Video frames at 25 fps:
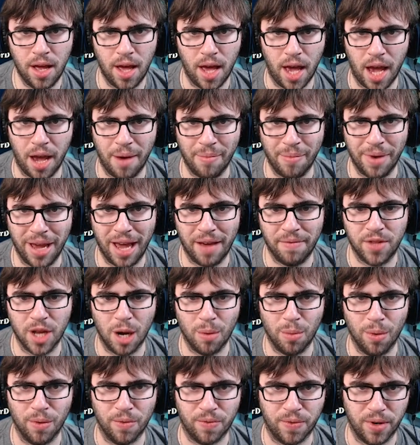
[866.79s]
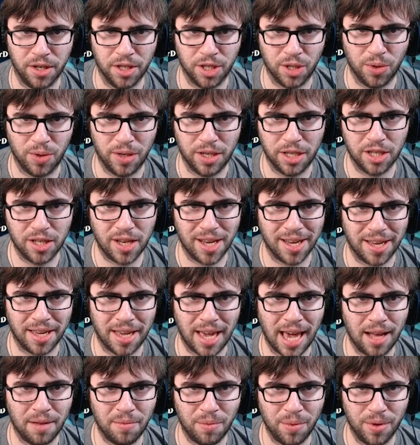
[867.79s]
And we have double freeze, so he just like
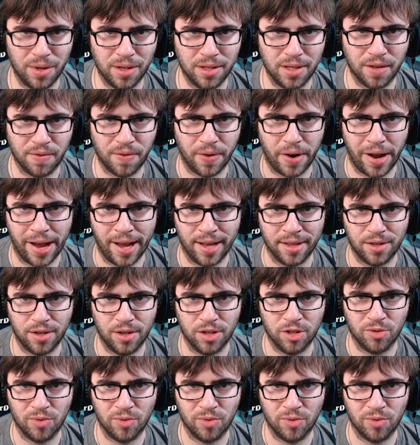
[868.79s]
can't really dig for answers.